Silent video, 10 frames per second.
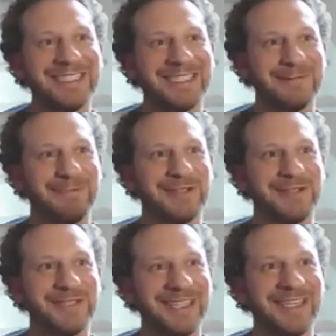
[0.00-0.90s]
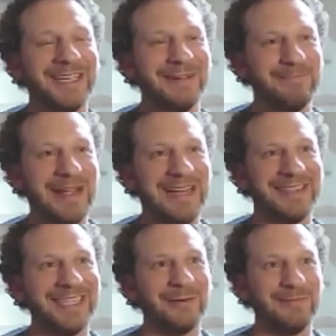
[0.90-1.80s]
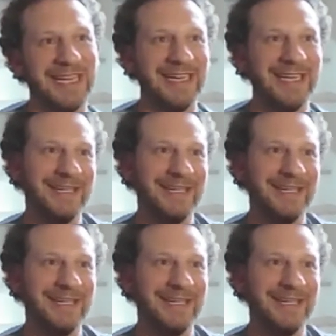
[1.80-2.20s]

supposed to bend a little bit.